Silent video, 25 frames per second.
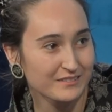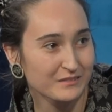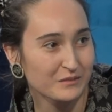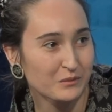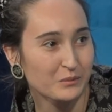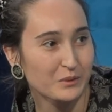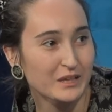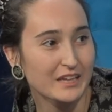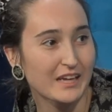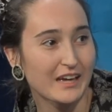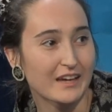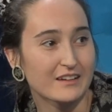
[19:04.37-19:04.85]

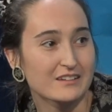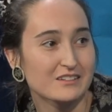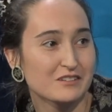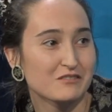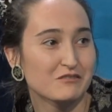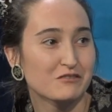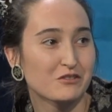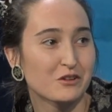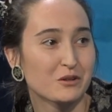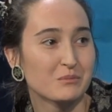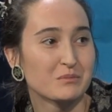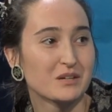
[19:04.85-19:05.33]
We can't
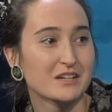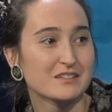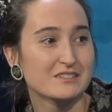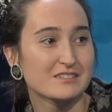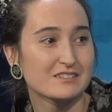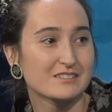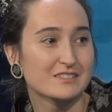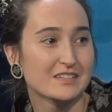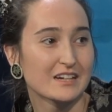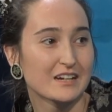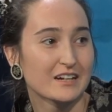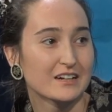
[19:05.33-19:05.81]
inform
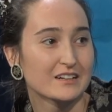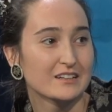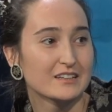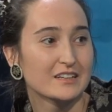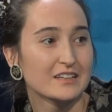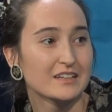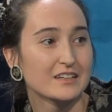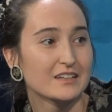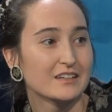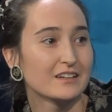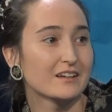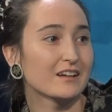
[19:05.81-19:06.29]

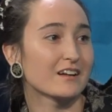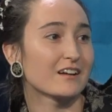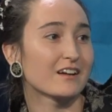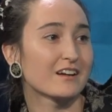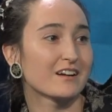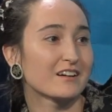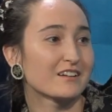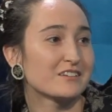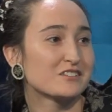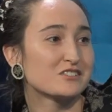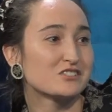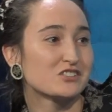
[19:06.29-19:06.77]
necessarily
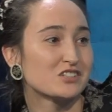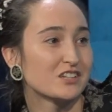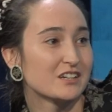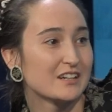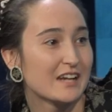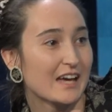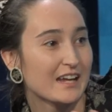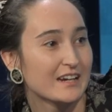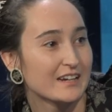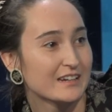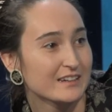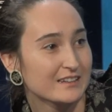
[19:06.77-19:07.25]

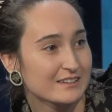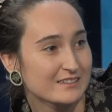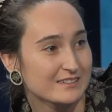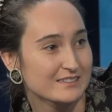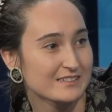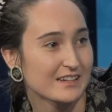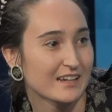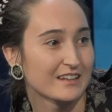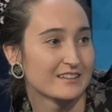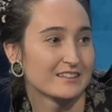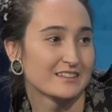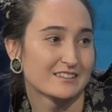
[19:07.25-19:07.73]
genetics
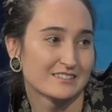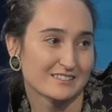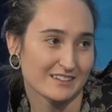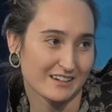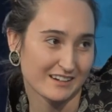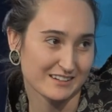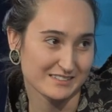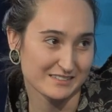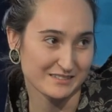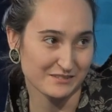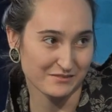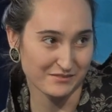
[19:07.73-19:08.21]
and these
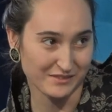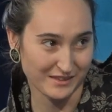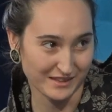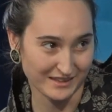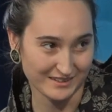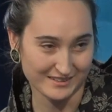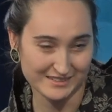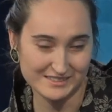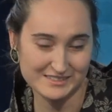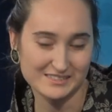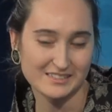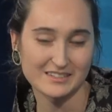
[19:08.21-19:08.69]
kinds of
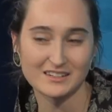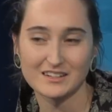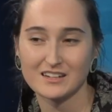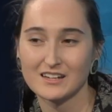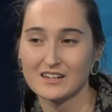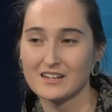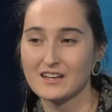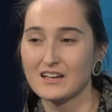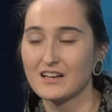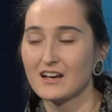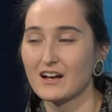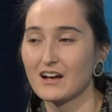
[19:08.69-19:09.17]
things.
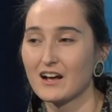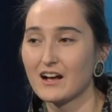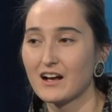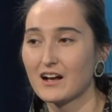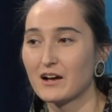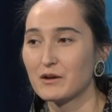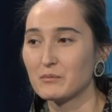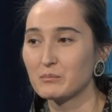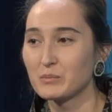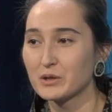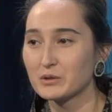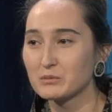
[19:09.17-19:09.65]

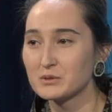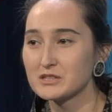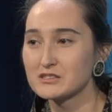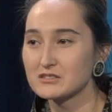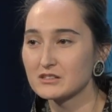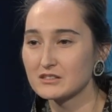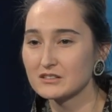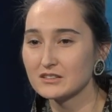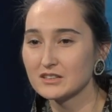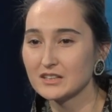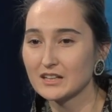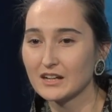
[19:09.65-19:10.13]
But we
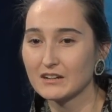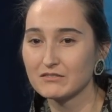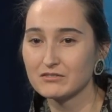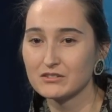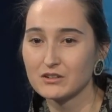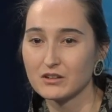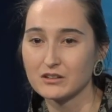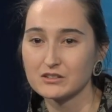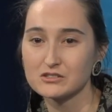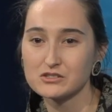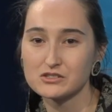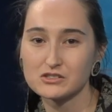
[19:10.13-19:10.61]
certainly have
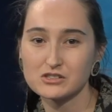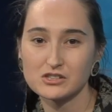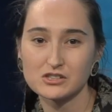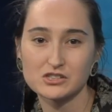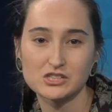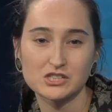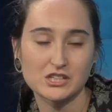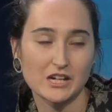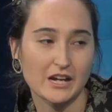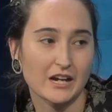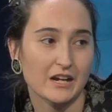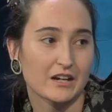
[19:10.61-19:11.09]
knowledge to
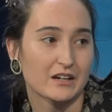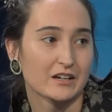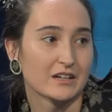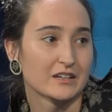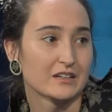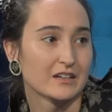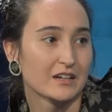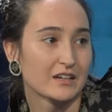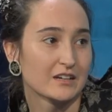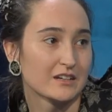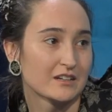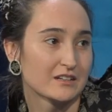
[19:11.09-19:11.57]
share
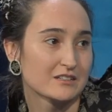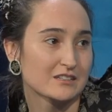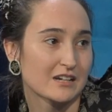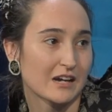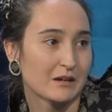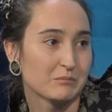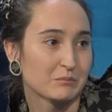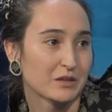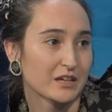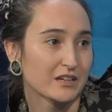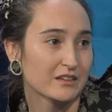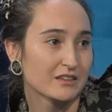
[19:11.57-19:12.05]
in a
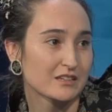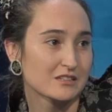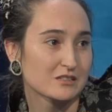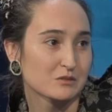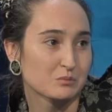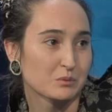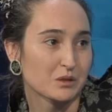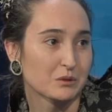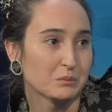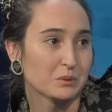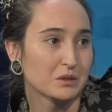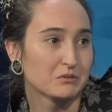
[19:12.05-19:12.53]
time like
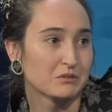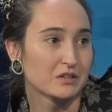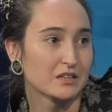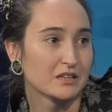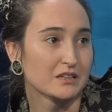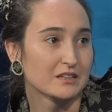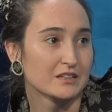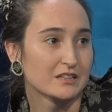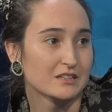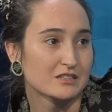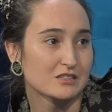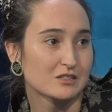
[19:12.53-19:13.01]
this where we
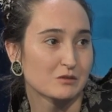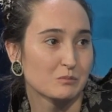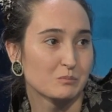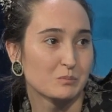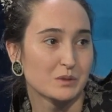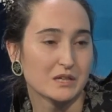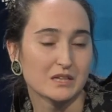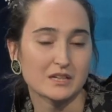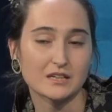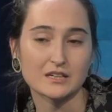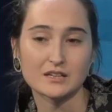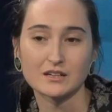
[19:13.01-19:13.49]
really need to
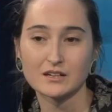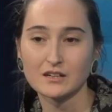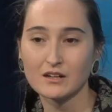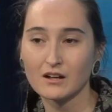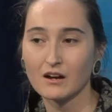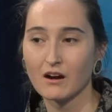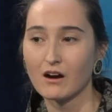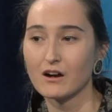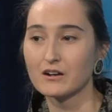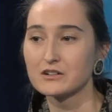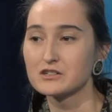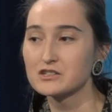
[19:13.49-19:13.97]
be
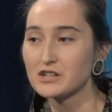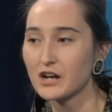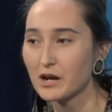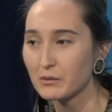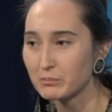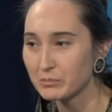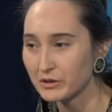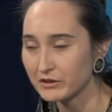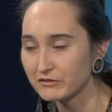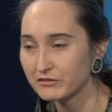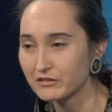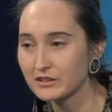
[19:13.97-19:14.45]
on
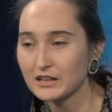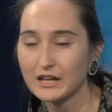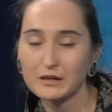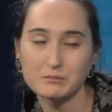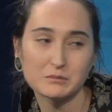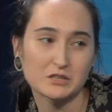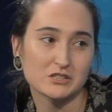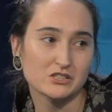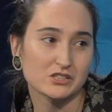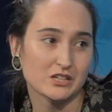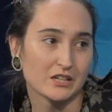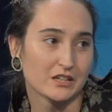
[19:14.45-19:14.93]
top of
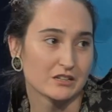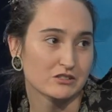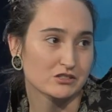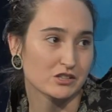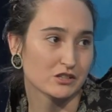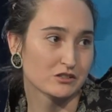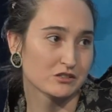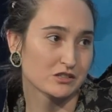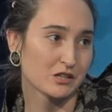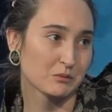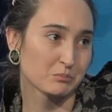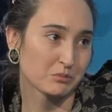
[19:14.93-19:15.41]
climate change,
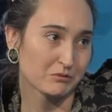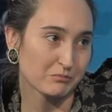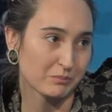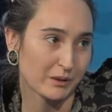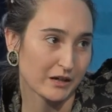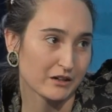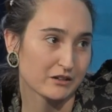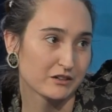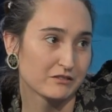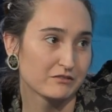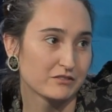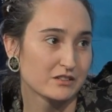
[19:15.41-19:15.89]
on top of
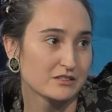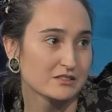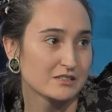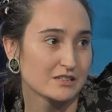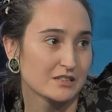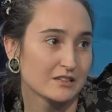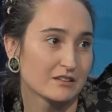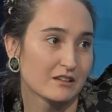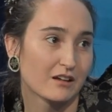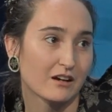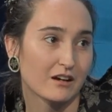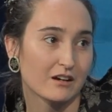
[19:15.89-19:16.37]

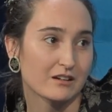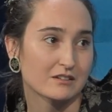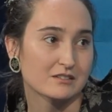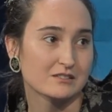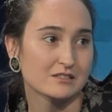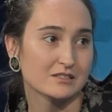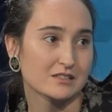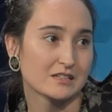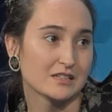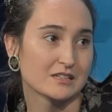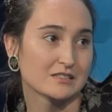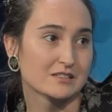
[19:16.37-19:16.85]
biodiversity
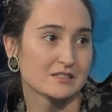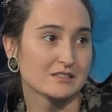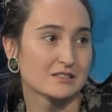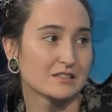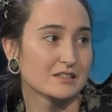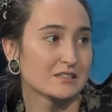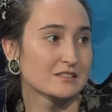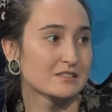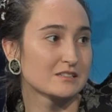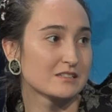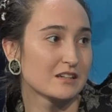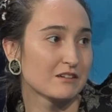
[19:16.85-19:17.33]
loss.
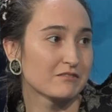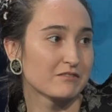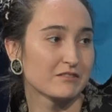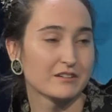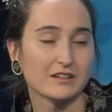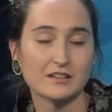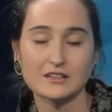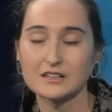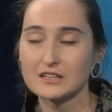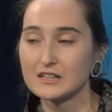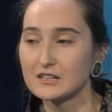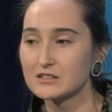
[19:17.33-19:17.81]
It's
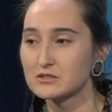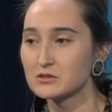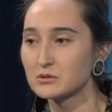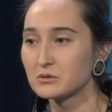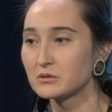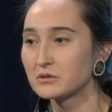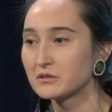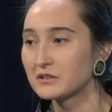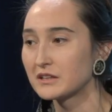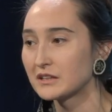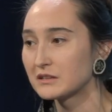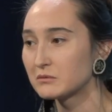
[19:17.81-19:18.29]
definitely a
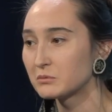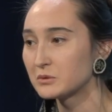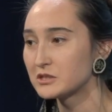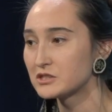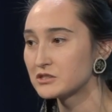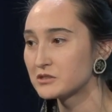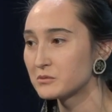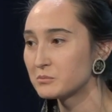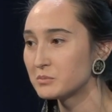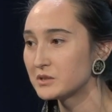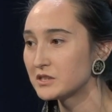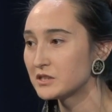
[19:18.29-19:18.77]
tool that we
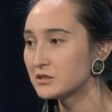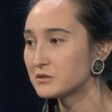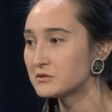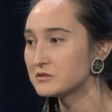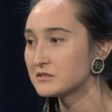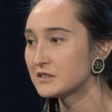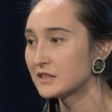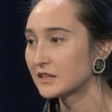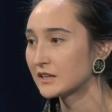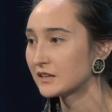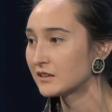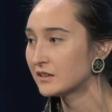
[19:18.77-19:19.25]
should be
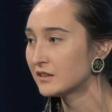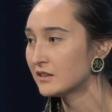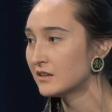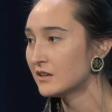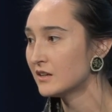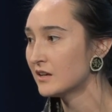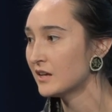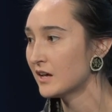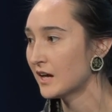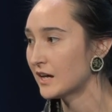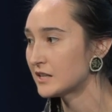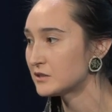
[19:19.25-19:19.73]
using
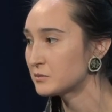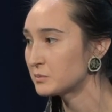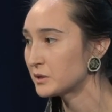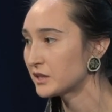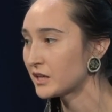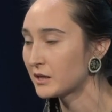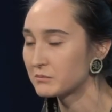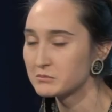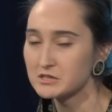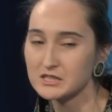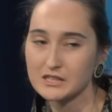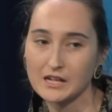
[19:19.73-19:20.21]
as we
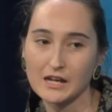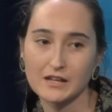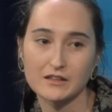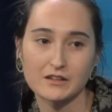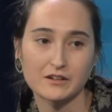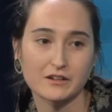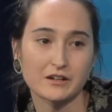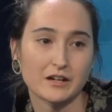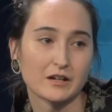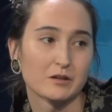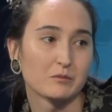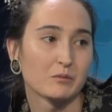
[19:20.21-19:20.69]
come together
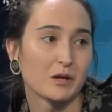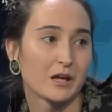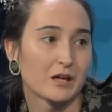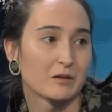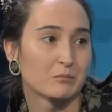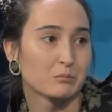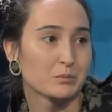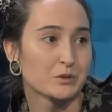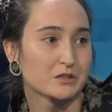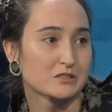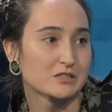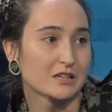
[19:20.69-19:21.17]

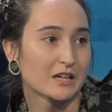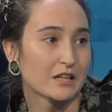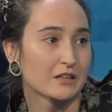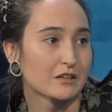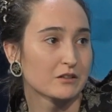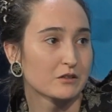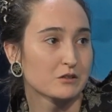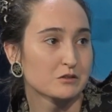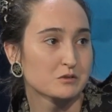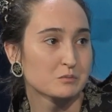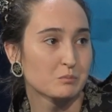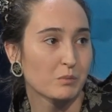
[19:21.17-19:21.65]
and put together
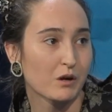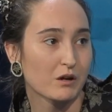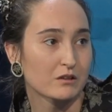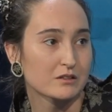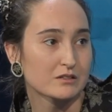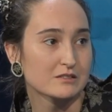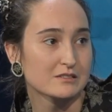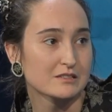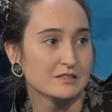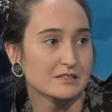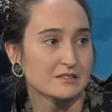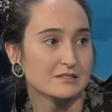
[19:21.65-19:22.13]
those
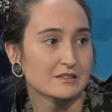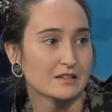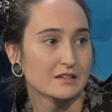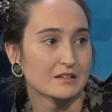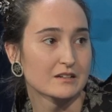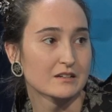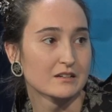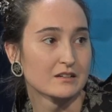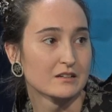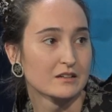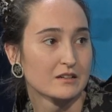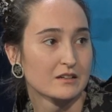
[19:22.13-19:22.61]
policies
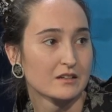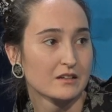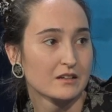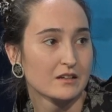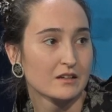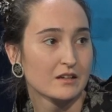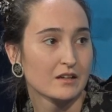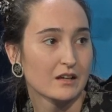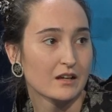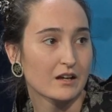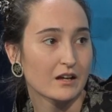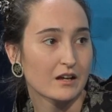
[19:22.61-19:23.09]
and
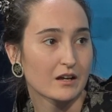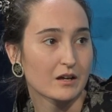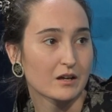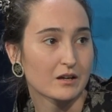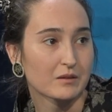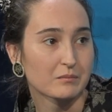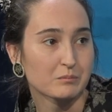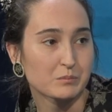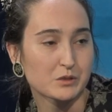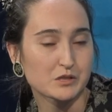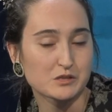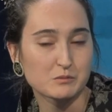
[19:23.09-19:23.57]

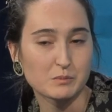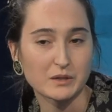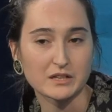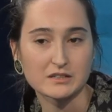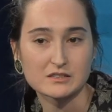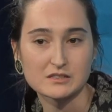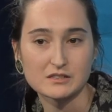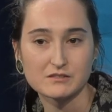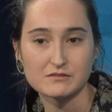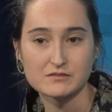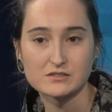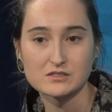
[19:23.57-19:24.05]

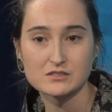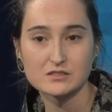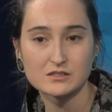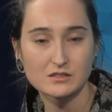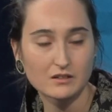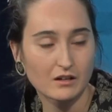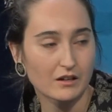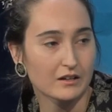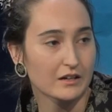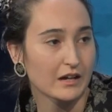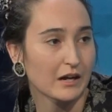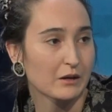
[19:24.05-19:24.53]
perspectives
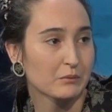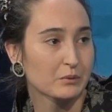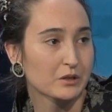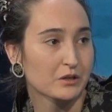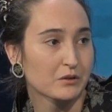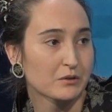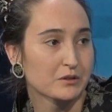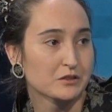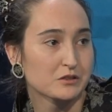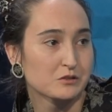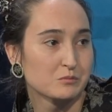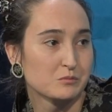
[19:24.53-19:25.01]
on how we're
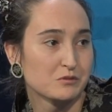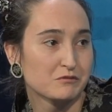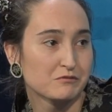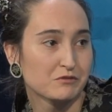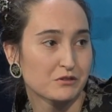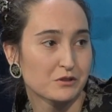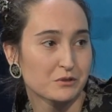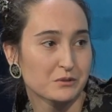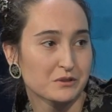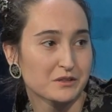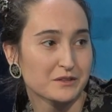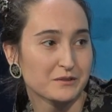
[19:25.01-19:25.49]
going to move
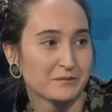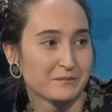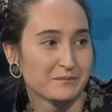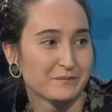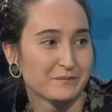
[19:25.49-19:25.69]
forward.